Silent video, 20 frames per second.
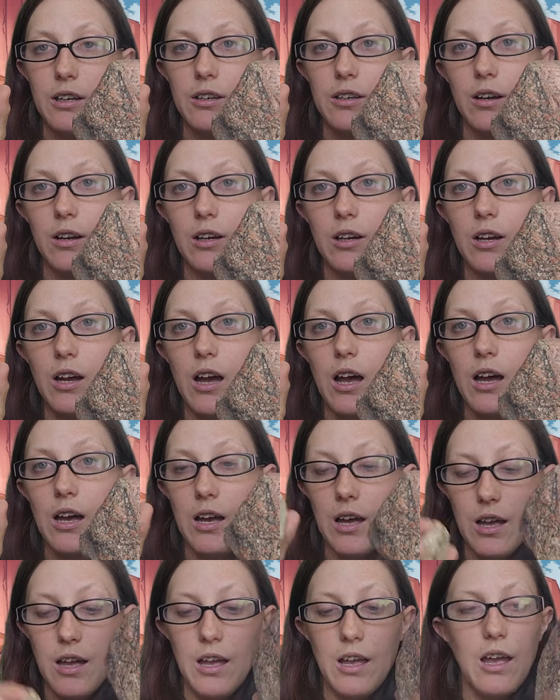Now,
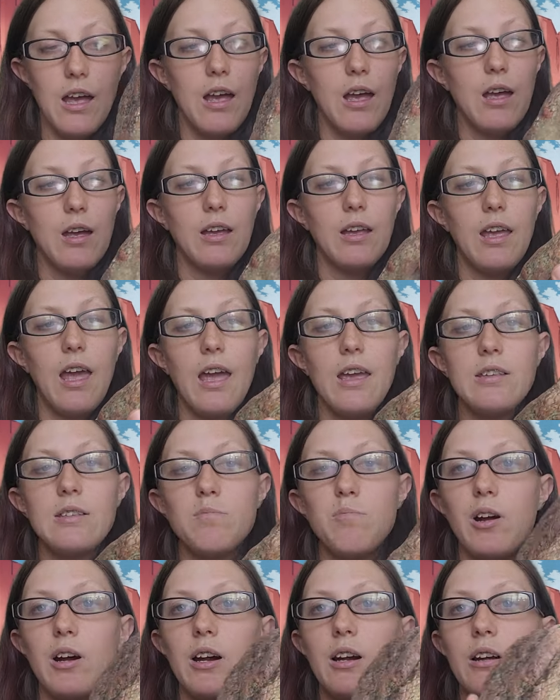
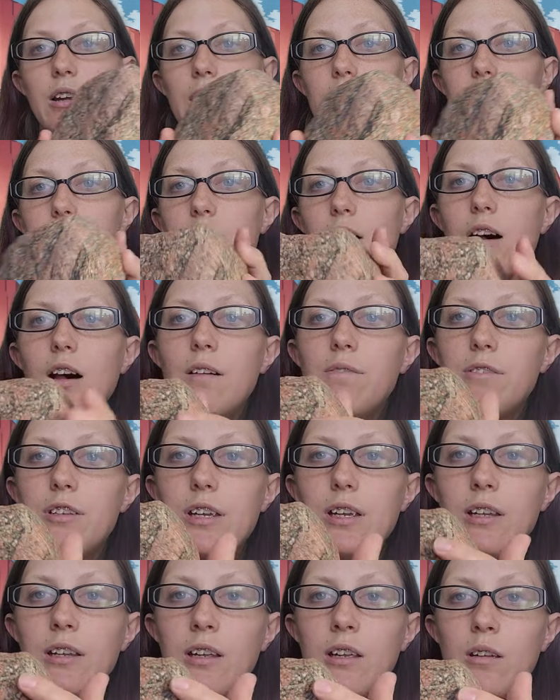K-spar is
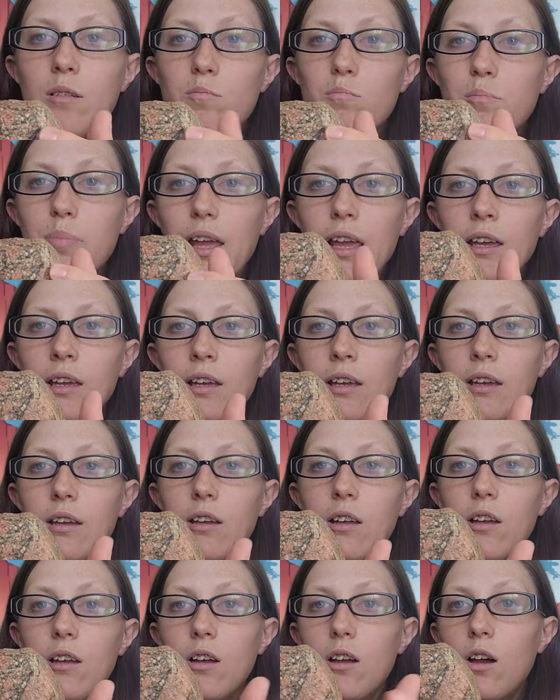often pink
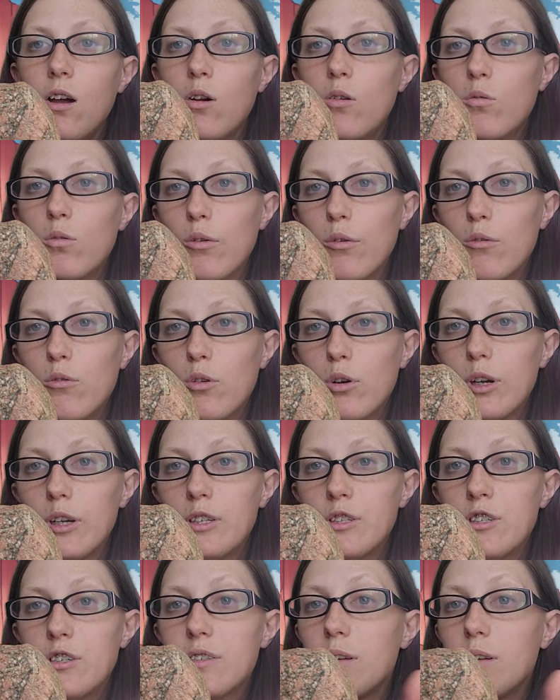or orange.